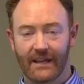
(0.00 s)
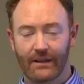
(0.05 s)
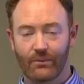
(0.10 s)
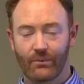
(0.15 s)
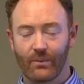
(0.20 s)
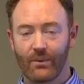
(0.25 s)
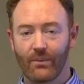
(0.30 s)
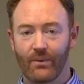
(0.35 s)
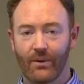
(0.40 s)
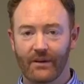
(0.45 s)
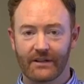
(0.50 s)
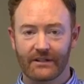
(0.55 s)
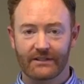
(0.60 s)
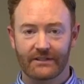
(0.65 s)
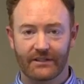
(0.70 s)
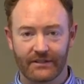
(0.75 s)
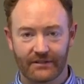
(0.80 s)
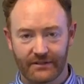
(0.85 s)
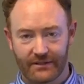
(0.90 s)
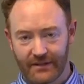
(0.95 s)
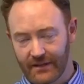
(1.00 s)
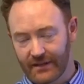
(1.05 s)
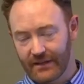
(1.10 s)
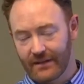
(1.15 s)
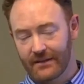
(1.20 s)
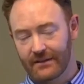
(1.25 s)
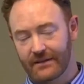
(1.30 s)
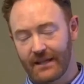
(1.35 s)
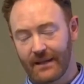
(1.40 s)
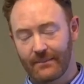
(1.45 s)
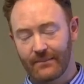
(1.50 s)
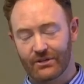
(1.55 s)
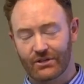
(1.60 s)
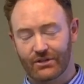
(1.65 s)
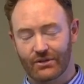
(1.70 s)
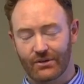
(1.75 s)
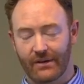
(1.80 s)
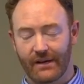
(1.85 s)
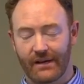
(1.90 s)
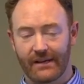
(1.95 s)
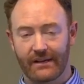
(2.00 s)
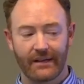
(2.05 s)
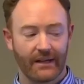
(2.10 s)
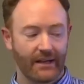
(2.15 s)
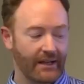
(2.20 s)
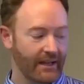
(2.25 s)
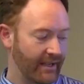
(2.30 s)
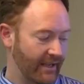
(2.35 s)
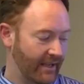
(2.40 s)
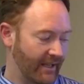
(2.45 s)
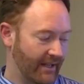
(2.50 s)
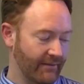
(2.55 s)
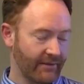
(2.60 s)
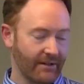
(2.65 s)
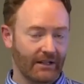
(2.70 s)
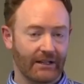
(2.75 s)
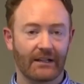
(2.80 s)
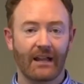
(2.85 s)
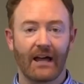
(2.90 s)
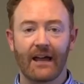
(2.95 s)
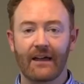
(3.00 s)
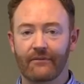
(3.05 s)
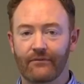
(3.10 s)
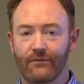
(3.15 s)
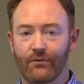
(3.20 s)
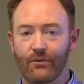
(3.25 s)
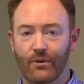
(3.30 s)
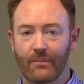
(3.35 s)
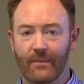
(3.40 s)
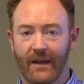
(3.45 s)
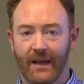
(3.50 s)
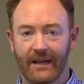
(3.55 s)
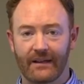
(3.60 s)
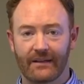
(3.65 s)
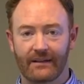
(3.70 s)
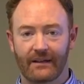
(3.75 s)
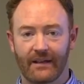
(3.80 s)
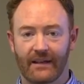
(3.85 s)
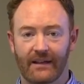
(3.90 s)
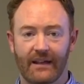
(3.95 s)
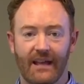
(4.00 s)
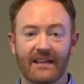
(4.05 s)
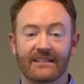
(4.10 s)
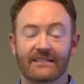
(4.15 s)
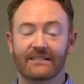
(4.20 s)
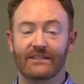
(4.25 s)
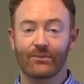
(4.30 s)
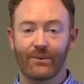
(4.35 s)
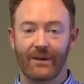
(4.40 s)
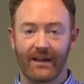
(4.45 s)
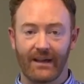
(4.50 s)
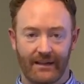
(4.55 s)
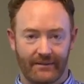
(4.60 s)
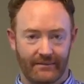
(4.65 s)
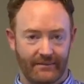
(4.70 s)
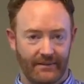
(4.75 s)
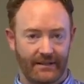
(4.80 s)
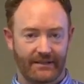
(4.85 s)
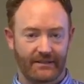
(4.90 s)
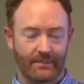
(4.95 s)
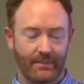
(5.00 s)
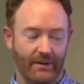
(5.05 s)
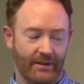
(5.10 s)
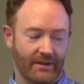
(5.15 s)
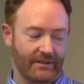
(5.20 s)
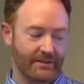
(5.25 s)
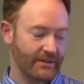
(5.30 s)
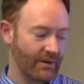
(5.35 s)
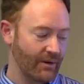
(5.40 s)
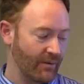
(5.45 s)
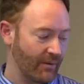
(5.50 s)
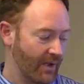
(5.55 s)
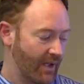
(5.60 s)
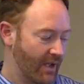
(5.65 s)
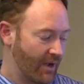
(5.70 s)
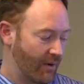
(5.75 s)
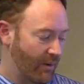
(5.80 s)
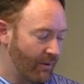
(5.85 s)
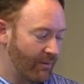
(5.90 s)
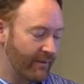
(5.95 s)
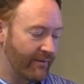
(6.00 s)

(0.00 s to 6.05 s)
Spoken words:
And we wanted to demonstrate, kind of in a live format, an SD-WAN experience. So what